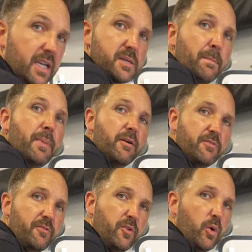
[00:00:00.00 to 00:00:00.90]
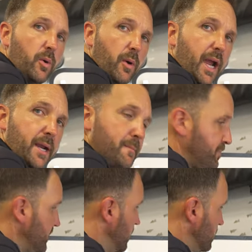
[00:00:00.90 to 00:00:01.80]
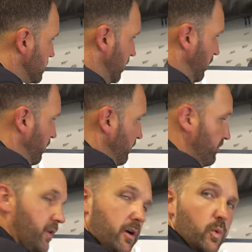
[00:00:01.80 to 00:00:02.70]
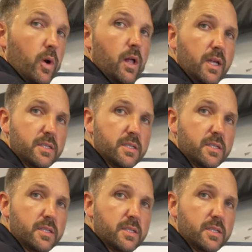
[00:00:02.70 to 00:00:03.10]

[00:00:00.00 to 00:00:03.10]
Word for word: is above the floor, right? So very well